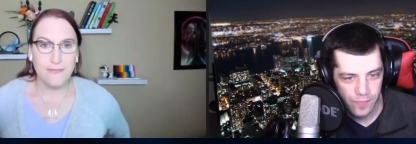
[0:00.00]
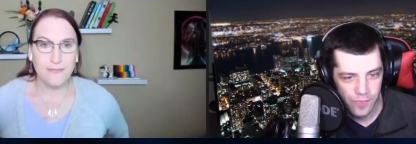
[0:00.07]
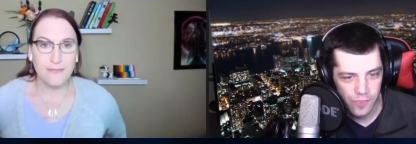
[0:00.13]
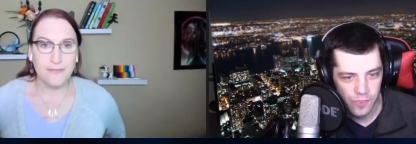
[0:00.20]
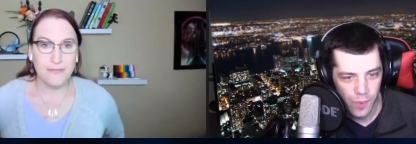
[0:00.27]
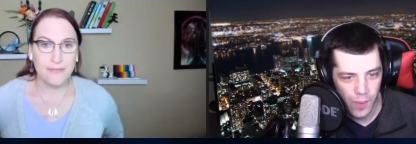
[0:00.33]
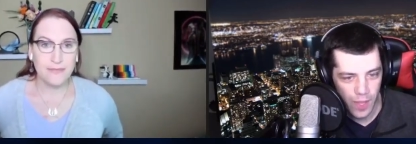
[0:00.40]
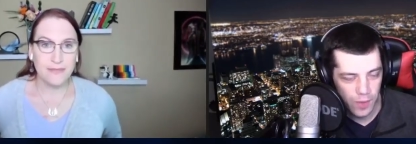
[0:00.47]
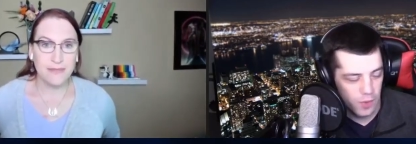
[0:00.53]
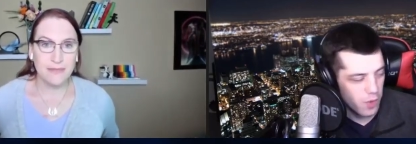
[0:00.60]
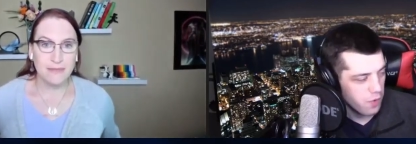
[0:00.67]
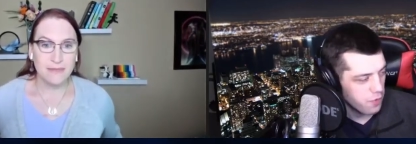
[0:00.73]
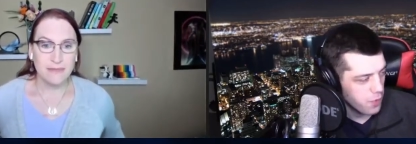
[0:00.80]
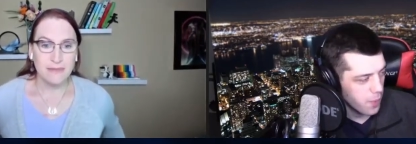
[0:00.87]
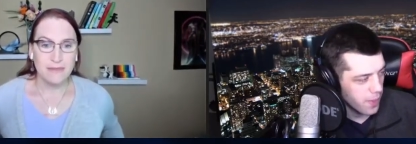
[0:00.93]
Speaker 1: So I don't know
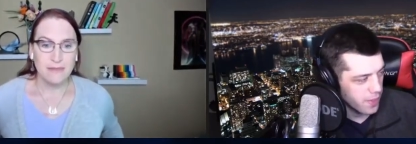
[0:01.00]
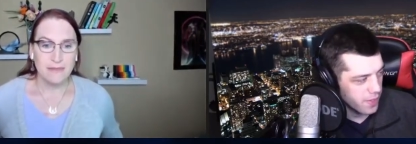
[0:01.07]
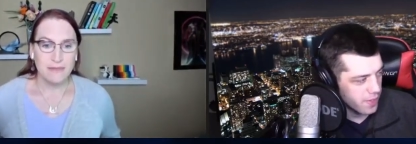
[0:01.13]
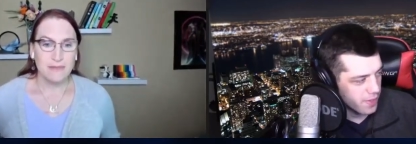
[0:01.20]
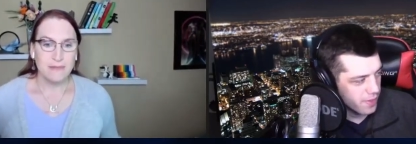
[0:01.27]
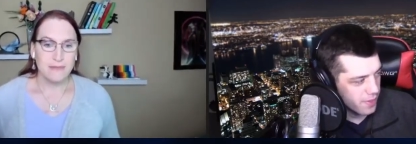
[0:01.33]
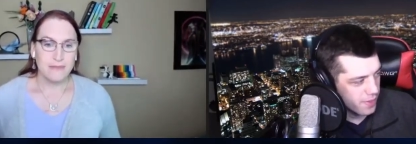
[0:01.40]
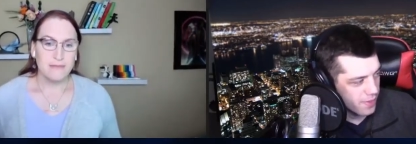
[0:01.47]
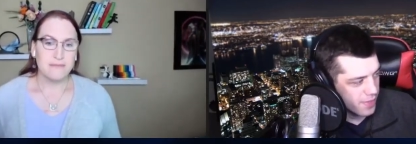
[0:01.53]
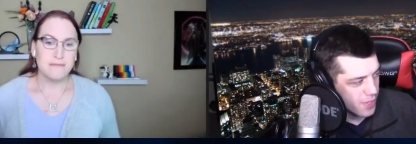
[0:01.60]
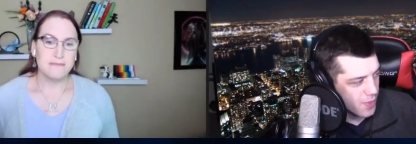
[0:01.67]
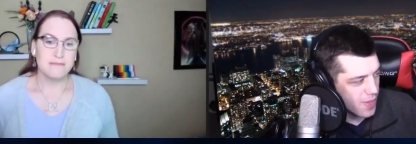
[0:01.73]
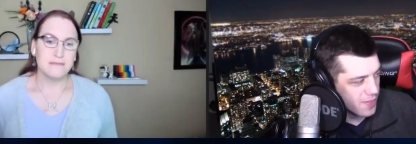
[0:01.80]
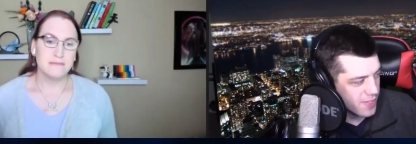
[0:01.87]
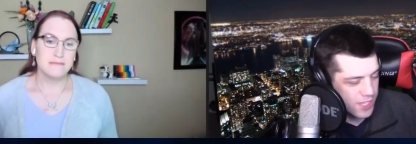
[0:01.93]
if you want to, you
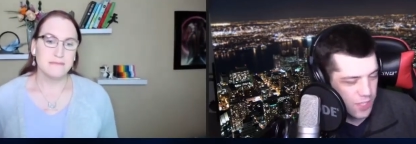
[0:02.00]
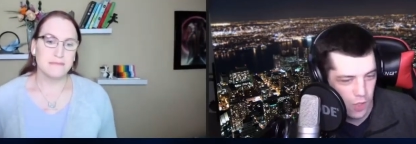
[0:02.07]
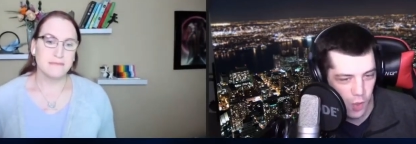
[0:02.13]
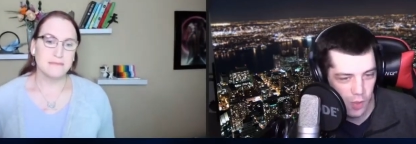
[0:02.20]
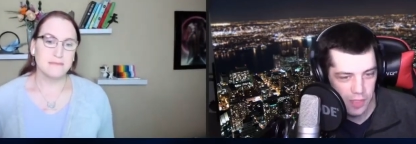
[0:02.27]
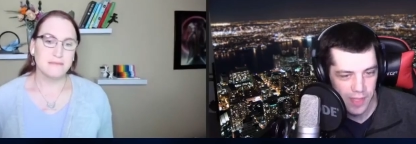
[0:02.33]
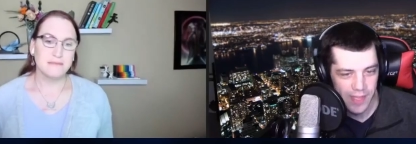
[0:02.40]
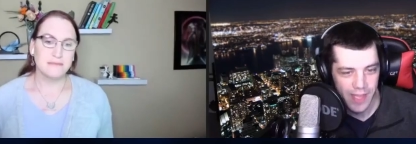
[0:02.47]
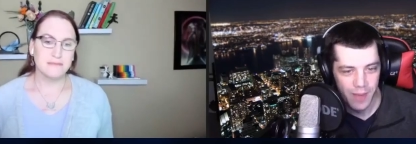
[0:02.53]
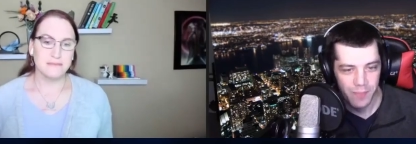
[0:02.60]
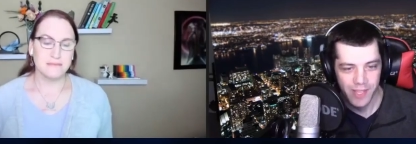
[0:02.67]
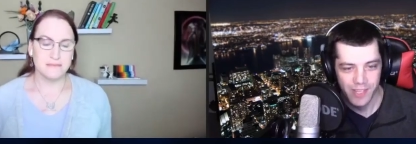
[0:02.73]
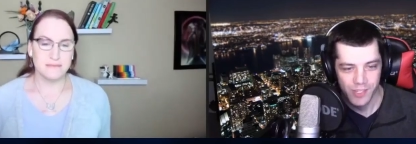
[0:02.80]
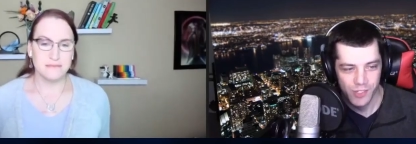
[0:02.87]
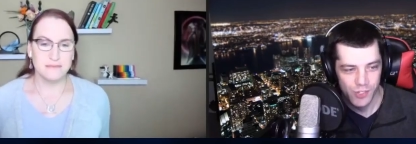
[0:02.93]
don't have to say the whole thing again,
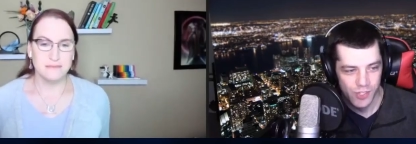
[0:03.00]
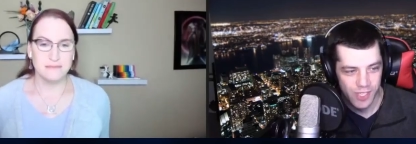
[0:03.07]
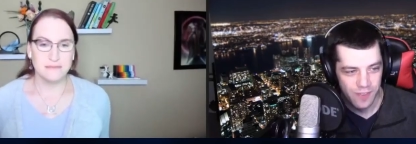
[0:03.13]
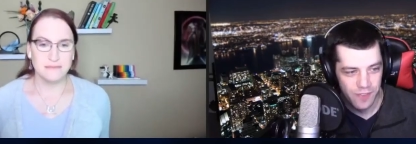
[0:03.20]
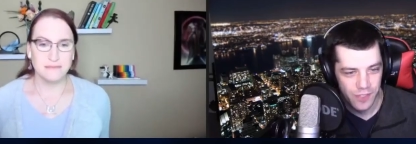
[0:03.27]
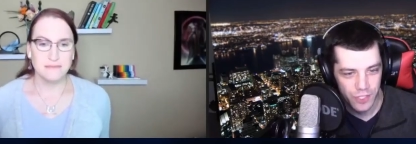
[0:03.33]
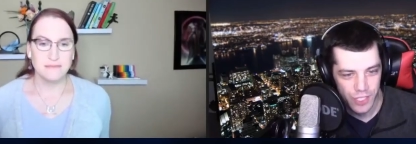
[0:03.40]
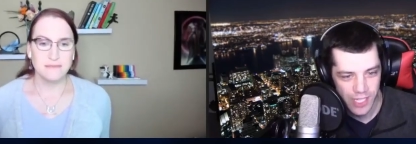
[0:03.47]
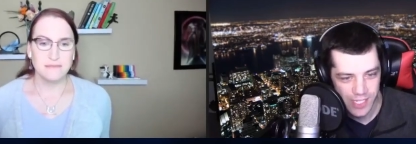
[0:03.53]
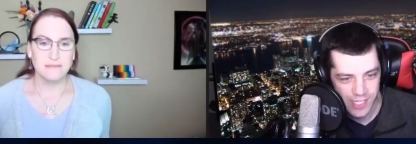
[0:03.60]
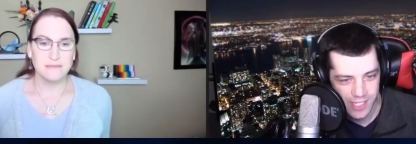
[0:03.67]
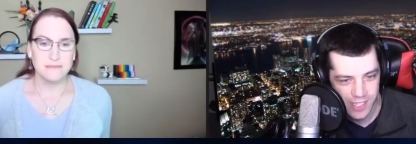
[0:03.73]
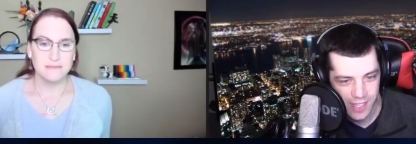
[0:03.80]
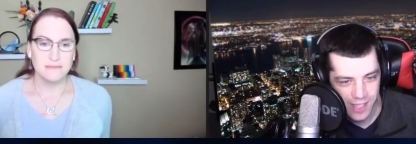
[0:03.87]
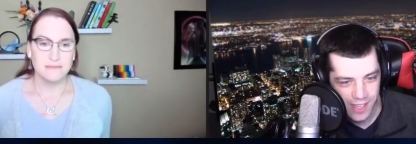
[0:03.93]
but I guess just give the
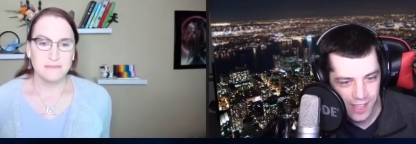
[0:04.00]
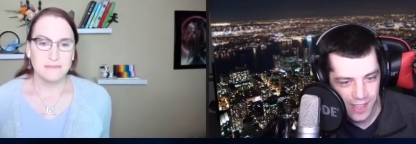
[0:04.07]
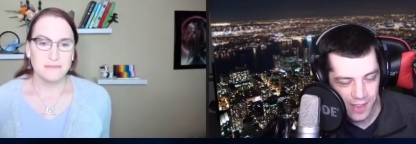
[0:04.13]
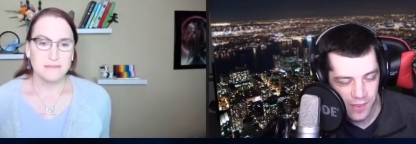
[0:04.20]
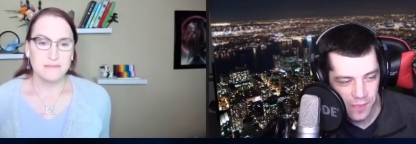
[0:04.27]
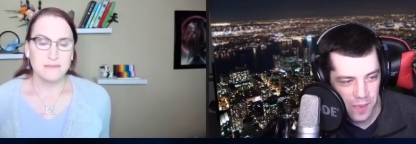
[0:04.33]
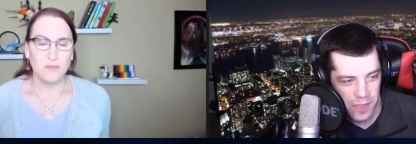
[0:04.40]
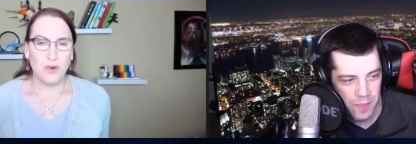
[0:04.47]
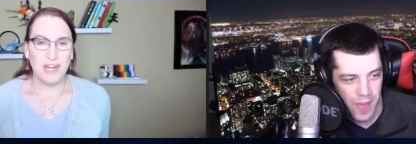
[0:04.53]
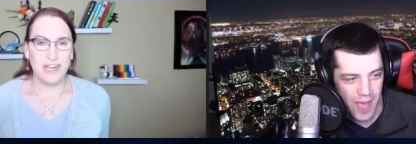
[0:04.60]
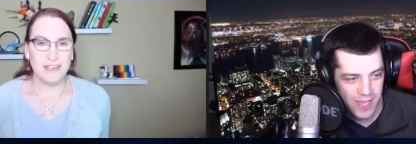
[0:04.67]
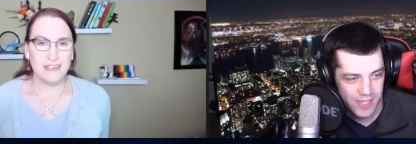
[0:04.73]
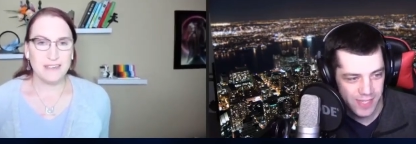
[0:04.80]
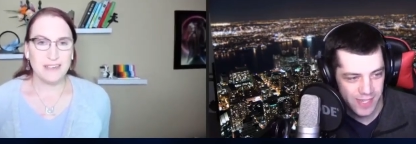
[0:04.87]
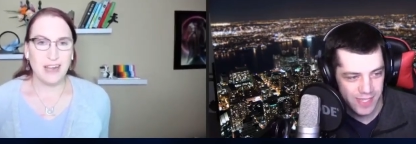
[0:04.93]
gist of maybe the Where
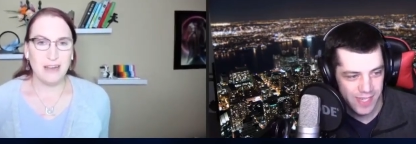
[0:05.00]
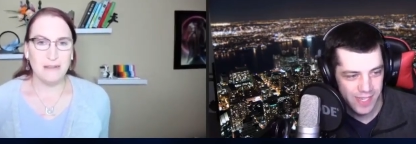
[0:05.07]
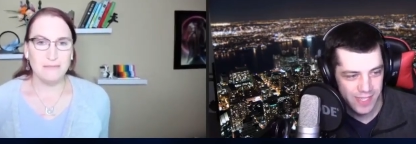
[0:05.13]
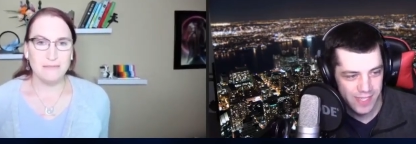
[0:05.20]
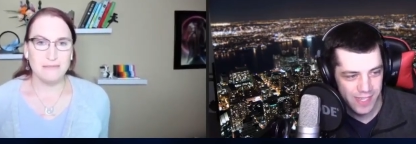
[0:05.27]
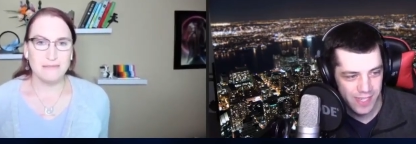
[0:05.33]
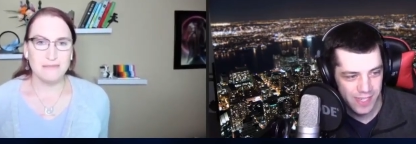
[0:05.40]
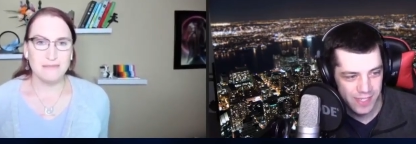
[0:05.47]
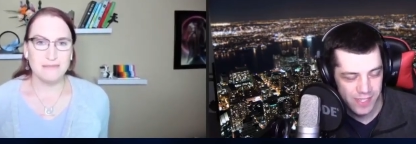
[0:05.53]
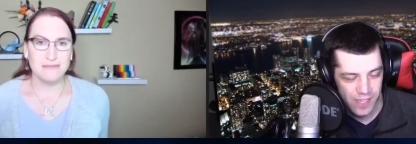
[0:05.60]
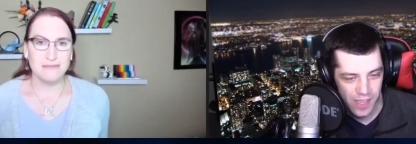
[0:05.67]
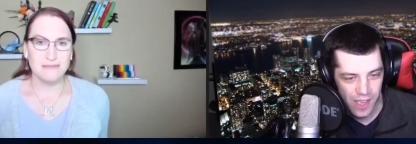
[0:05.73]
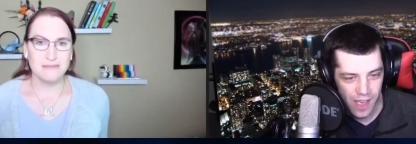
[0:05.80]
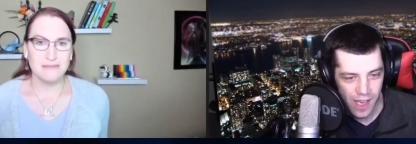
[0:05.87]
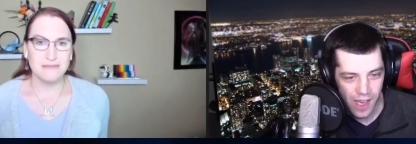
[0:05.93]
past like stop? ten seconds.
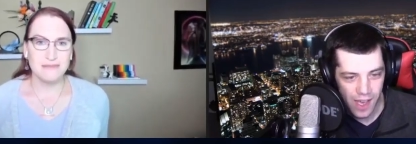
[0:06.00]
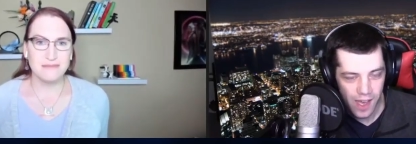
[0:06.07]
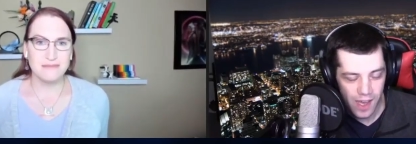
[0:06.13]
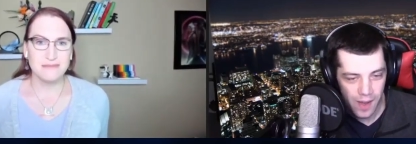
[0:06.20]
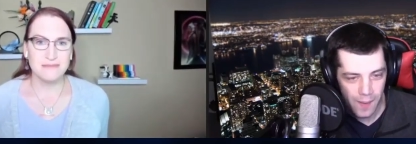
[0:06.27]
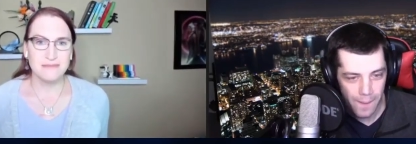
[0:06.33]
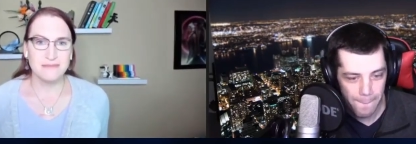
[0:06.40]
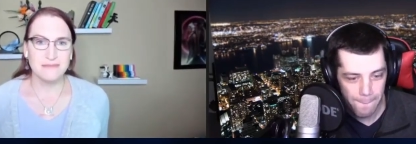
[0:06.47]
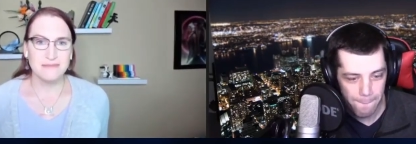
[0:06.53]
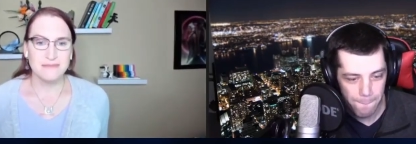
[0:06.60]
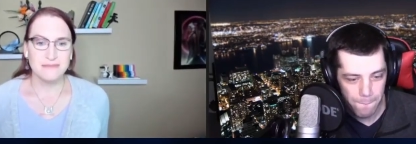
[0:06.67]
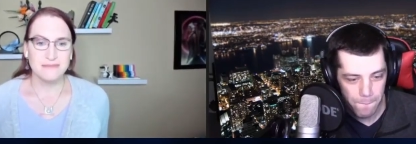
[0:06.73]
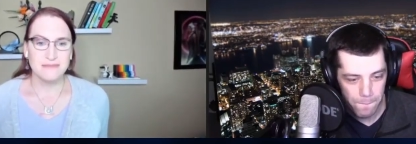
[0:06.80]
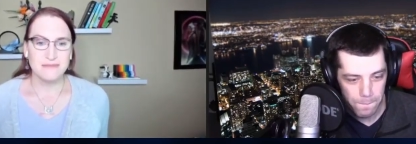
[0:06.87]
Um,